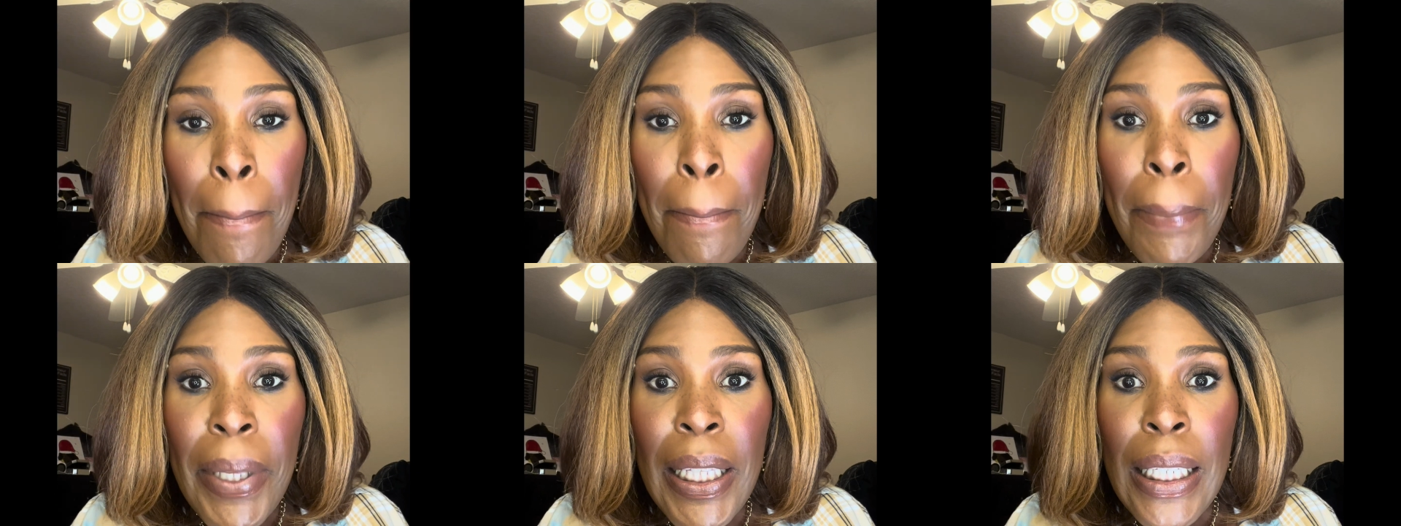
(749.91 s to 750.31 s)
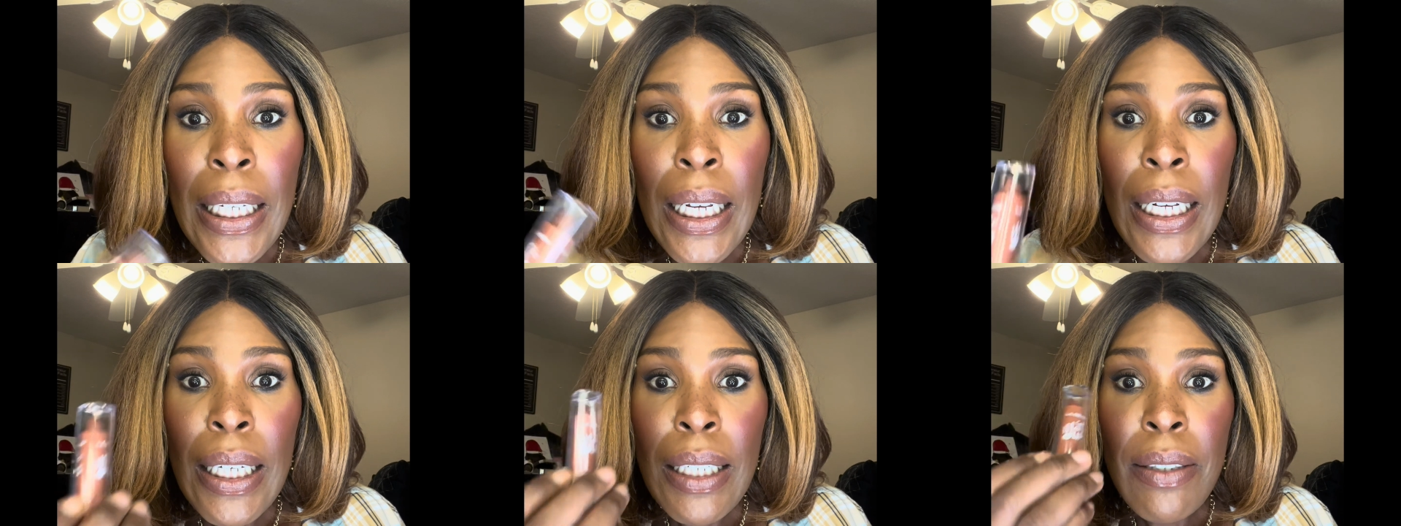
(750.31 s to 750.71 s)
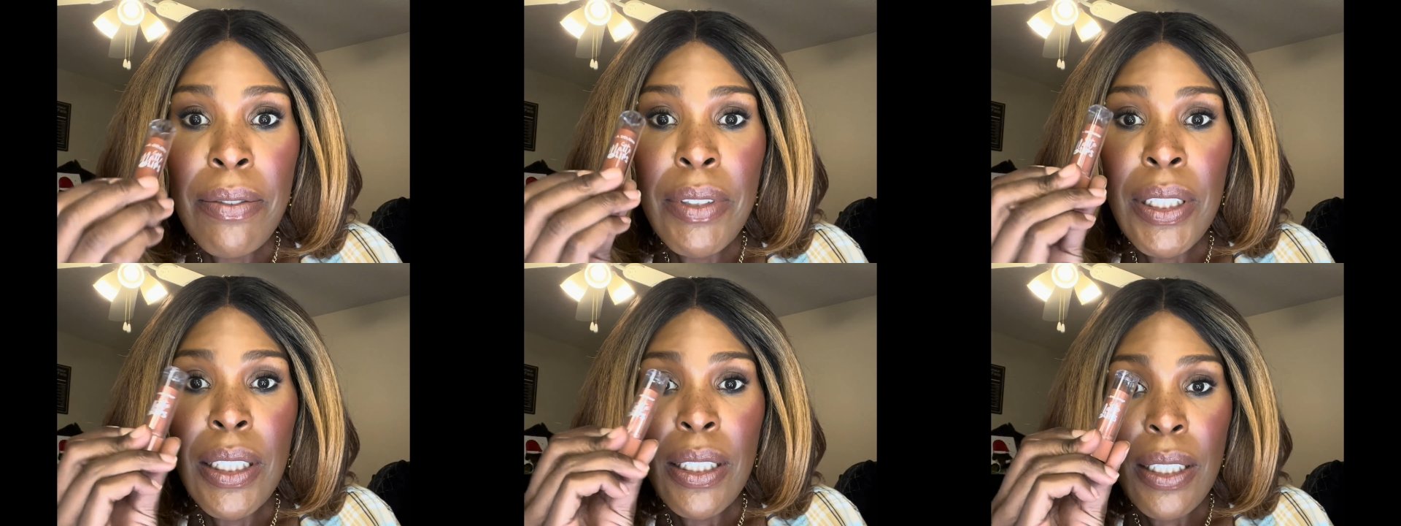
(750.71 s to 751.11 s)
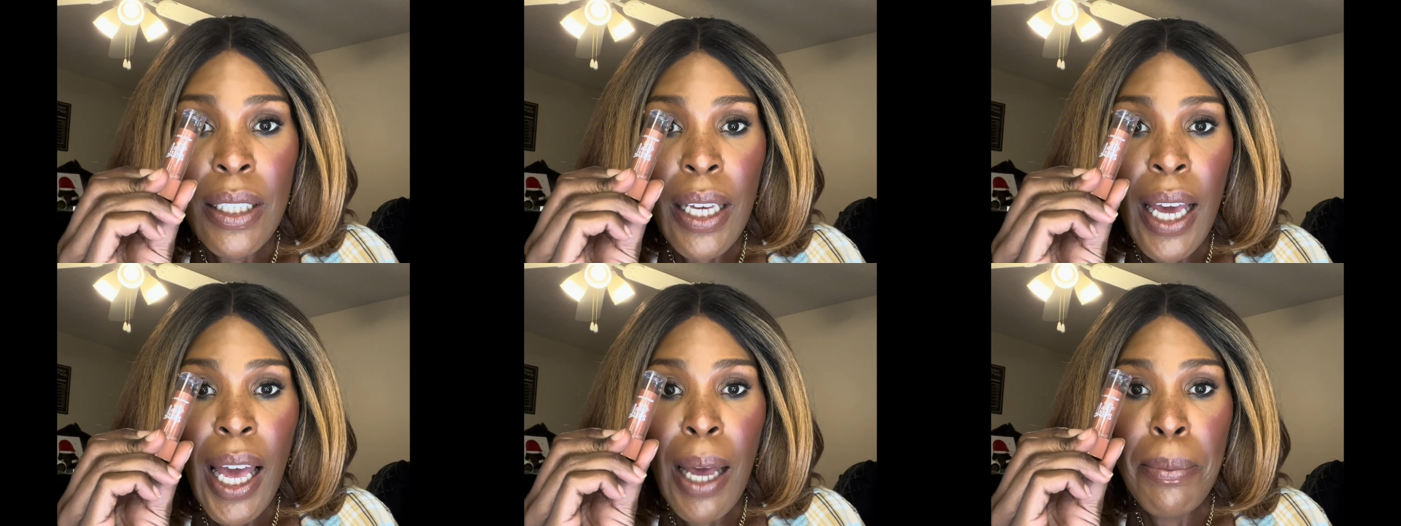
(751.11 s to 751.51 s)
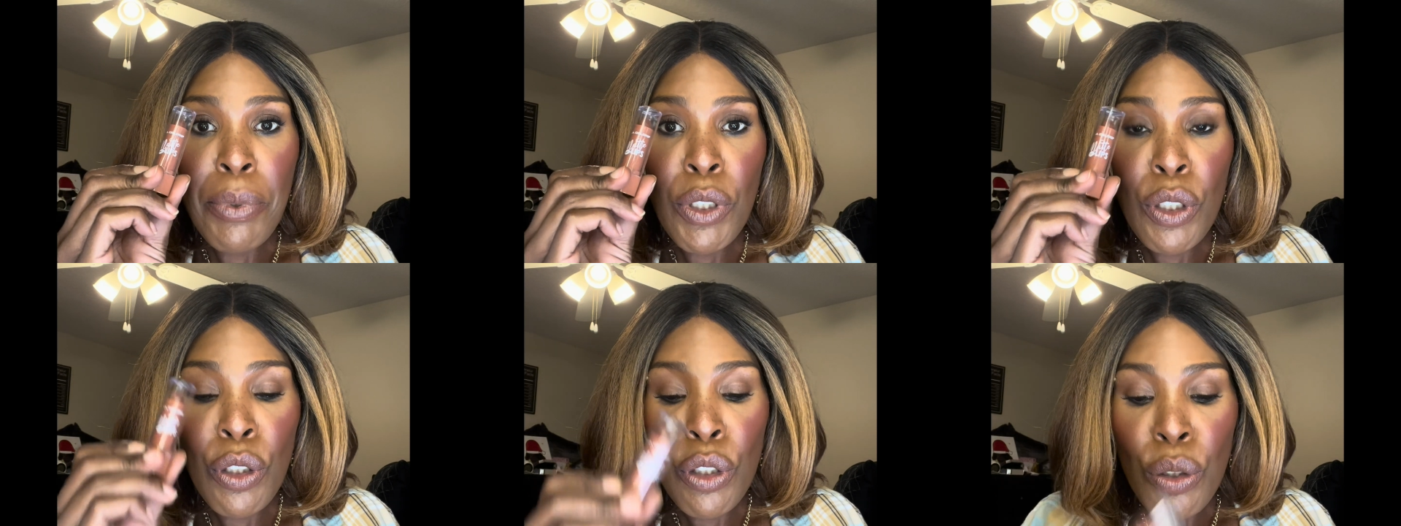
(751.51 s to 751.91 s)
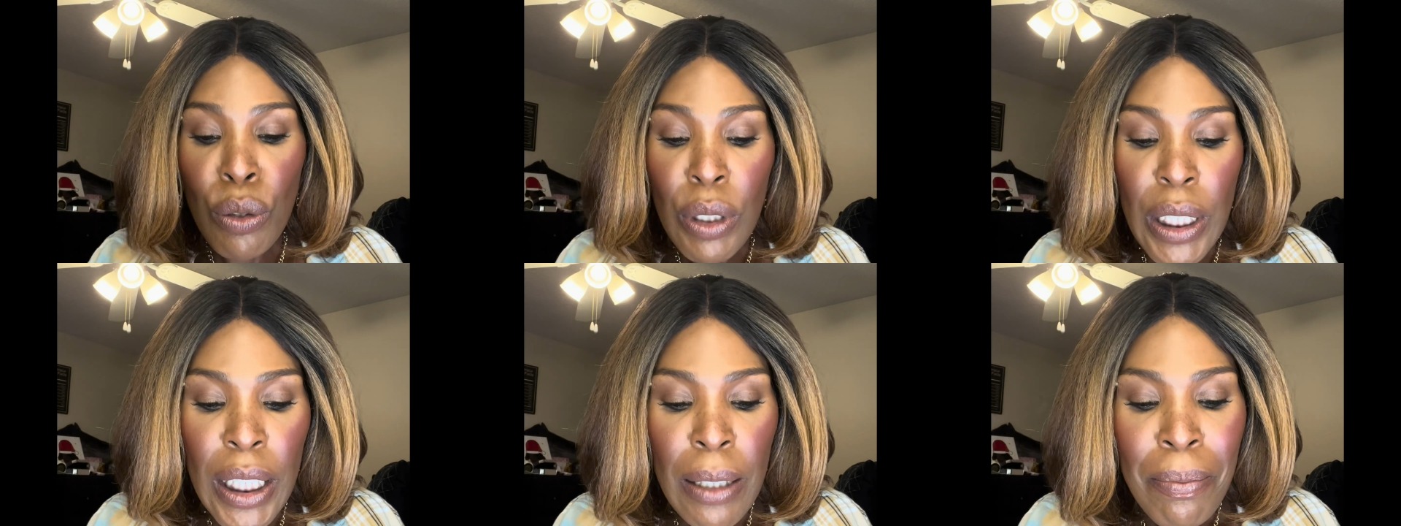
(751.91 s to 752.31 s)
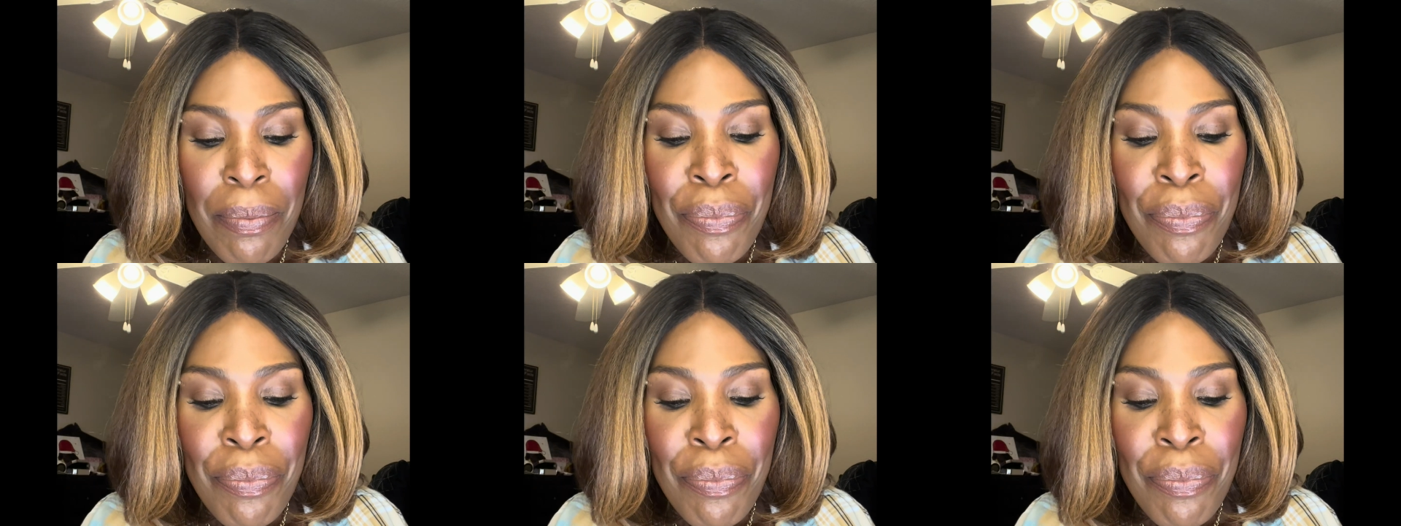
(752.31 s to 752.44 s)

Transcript: Beloved, absolutely.